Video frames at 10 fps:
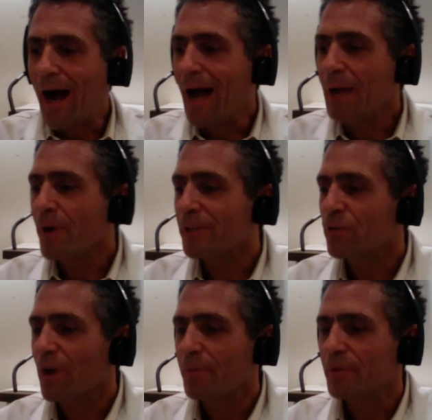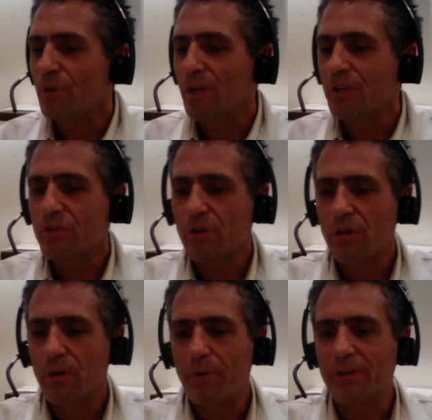I practice
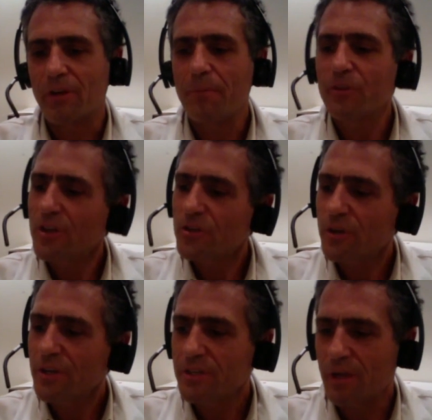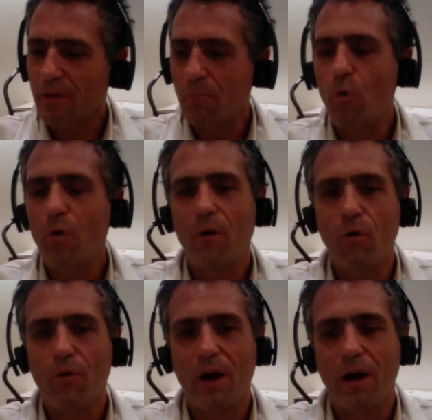recapitulation. Recapitulation is more
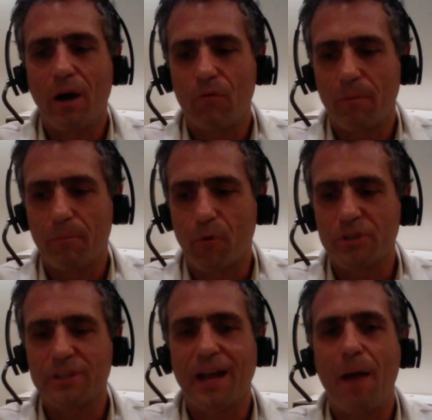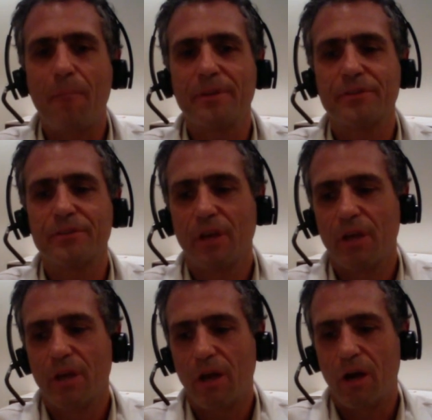of a process that happens
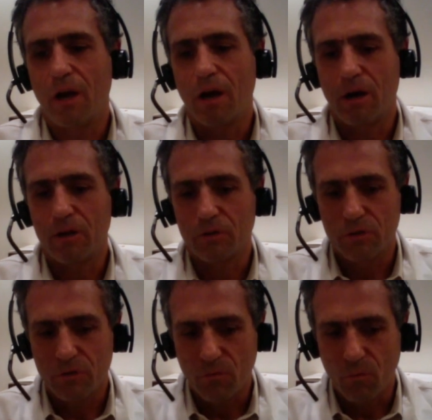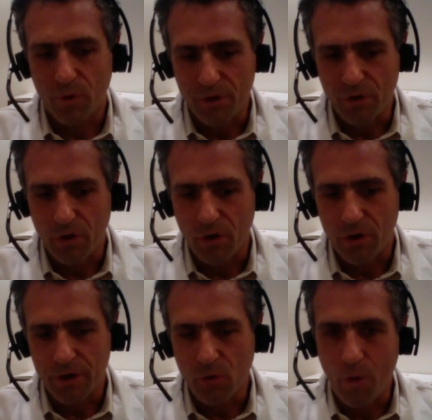when you are
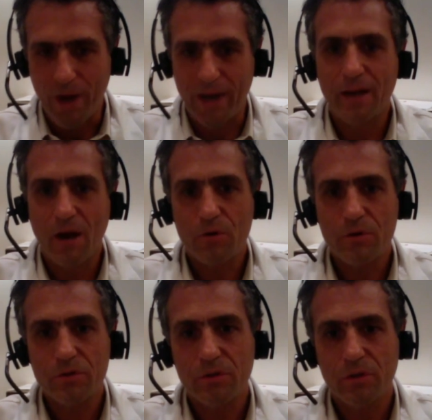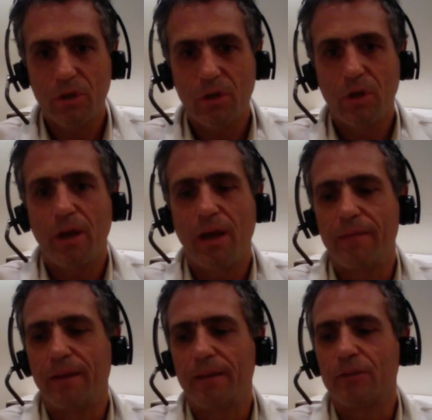in your waking hours,
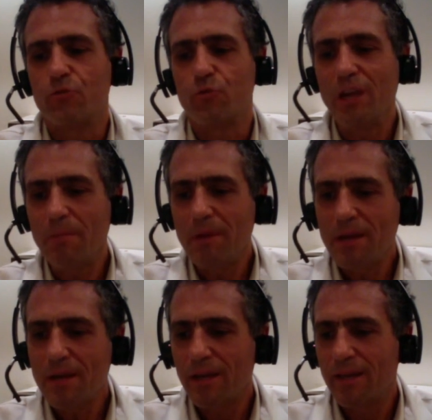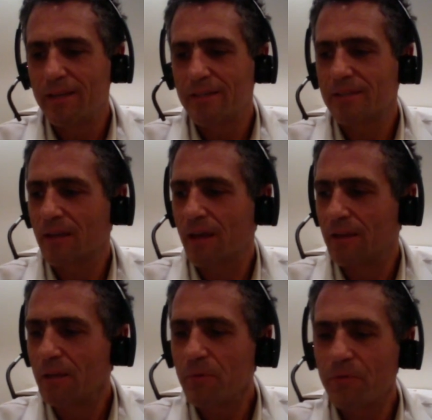and then the dreaming is a
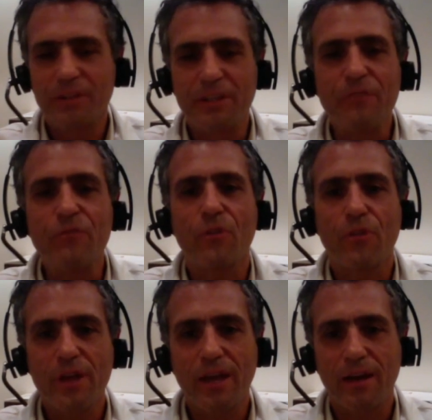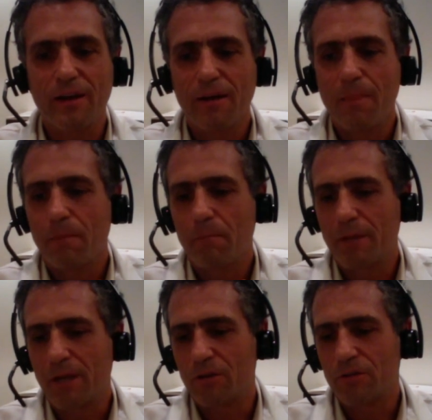little bit of a different thing
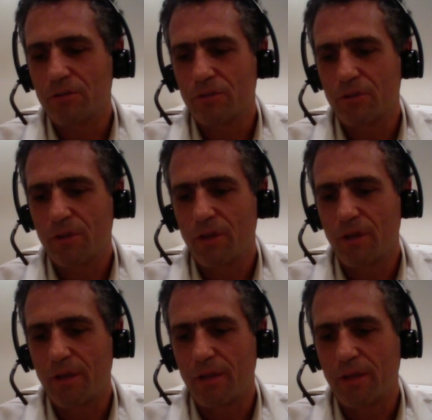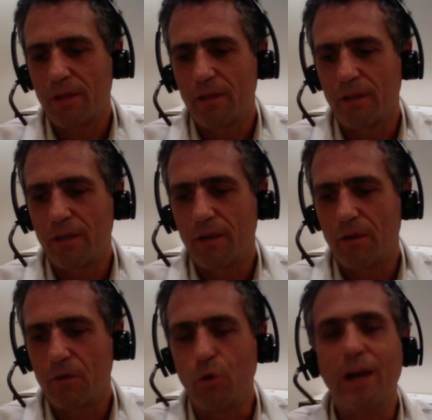because you